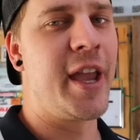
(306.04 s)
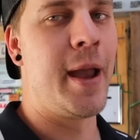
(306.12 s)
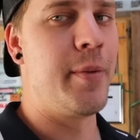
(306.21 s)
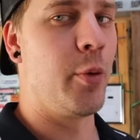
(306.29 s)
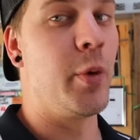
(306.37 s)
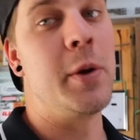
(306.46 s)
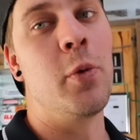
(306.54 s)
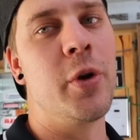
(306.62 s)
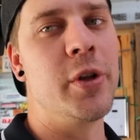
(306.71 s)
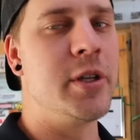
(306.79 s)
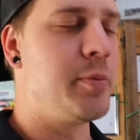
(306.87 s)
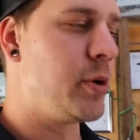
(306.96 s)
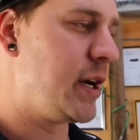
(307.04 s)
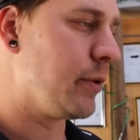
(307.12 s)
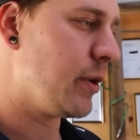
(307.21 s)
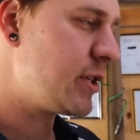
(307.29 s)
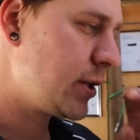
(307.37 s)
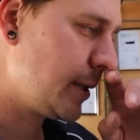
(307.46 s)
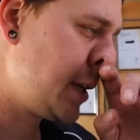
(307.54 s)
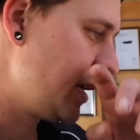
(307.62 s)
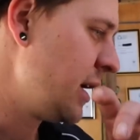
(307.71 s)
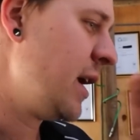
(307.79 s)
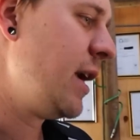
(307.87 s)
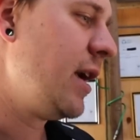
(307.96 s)
the cam that we wanted to put in originally.
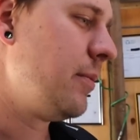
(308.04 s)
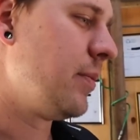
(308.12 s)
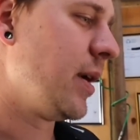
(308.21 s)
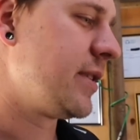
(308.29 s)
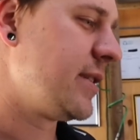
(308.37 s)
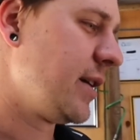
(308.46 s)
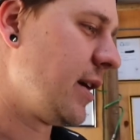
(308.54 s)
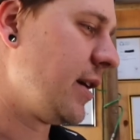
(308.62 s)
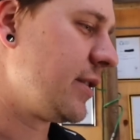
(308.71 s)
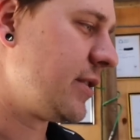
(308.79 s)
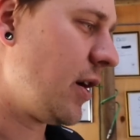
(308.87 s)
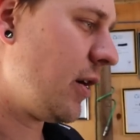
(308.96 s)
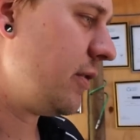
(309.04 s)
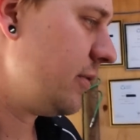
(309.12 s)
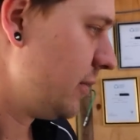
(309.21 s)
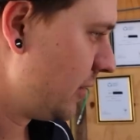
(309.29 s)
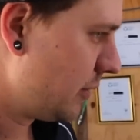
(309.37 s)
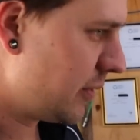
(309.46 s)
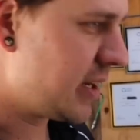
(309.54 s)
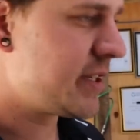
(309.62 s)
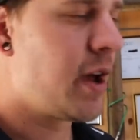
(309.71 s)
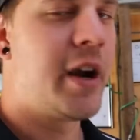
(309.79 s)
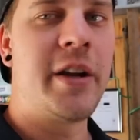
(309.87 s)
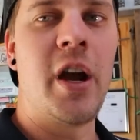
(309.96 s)
But so we
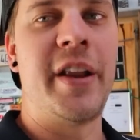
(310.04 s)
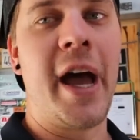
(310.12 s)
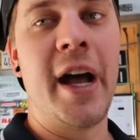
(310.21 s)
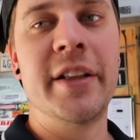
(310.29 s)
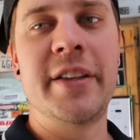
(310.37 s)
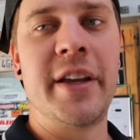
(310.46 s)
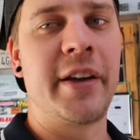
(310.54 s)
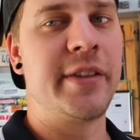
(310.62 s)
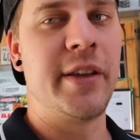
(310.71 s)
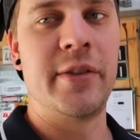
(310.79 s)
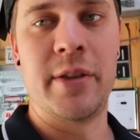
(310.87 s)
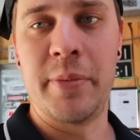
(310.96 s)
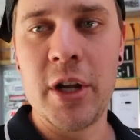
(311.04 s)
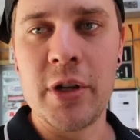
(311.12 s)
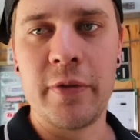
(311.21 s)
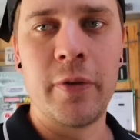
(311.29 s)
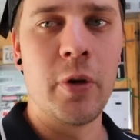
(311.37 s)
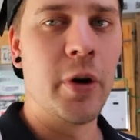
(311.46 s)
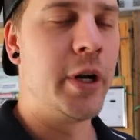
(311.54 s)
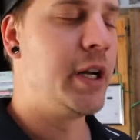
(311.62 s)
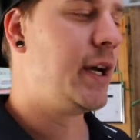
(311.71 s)
decided to go to Haltech because there was the budget for it.